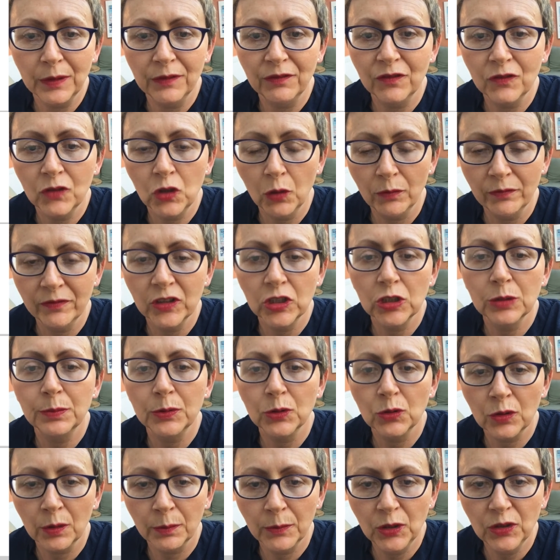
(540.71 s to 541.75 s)
with
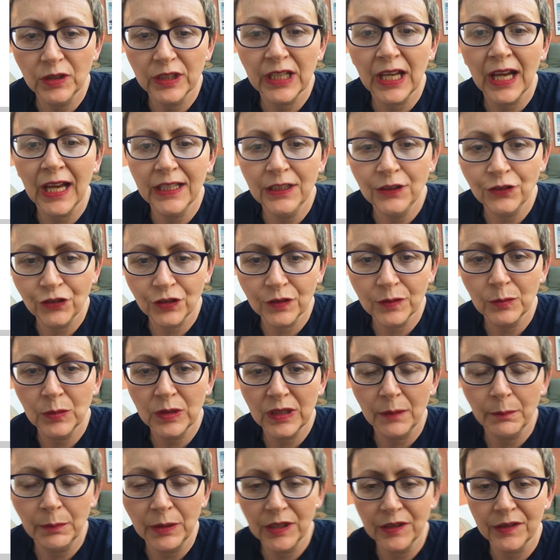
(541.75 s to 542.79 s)
nonverbal communication
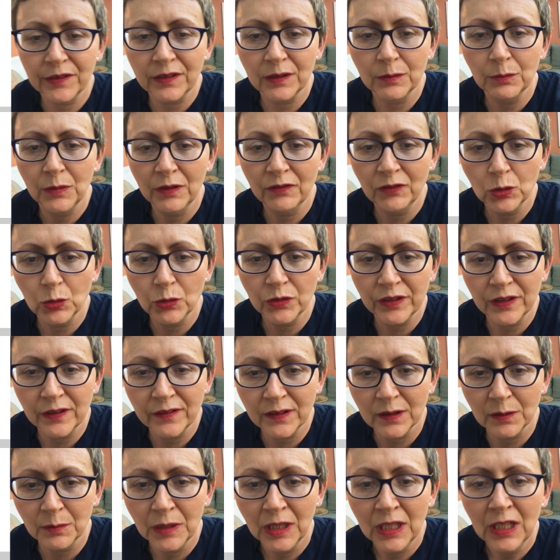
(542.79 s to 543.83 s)
with the person with
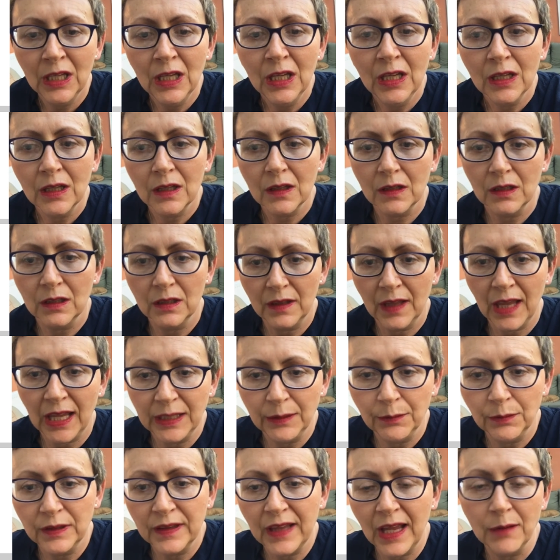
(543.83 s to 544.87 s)
autism,
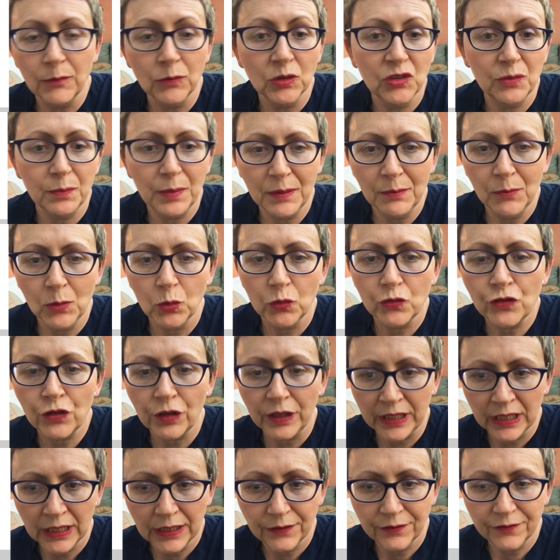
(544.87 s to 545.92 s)
that would be more
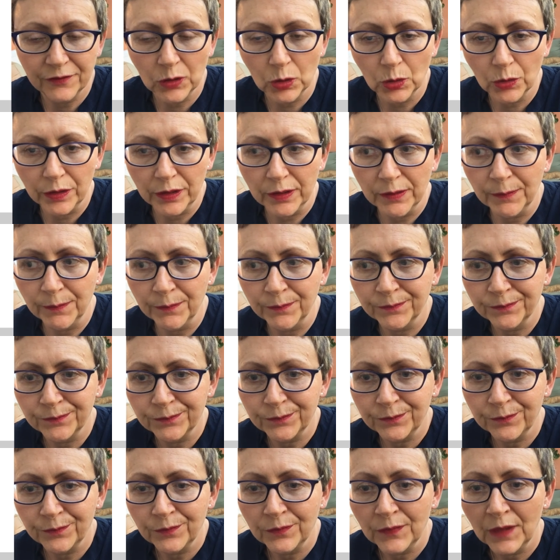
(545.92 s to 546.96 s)
tricky for them.
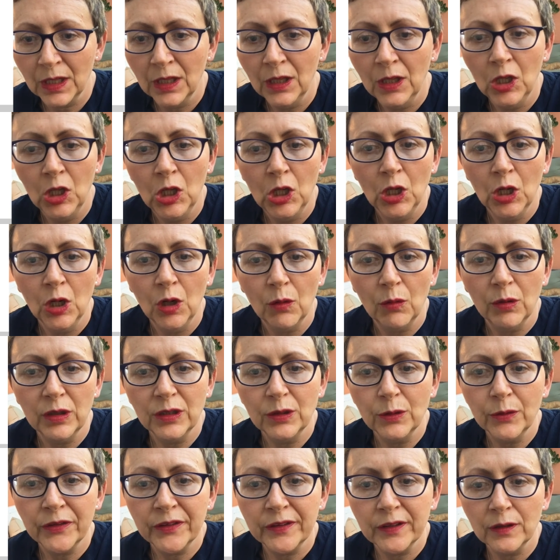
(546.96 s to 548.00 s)
We
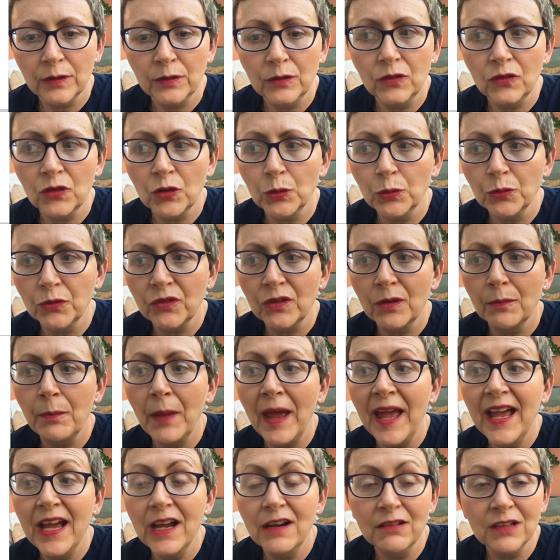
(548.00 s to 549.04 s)
also talked to
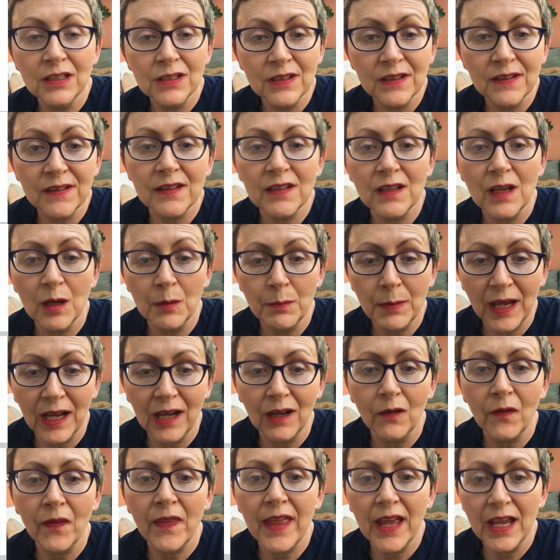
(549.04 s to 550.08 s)
parents
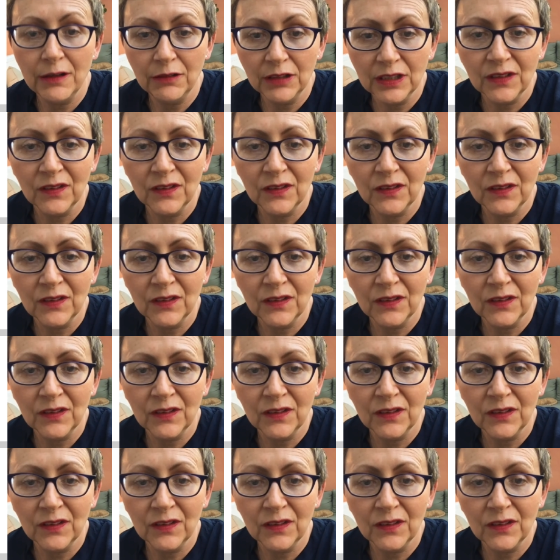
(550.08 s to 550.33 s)
about their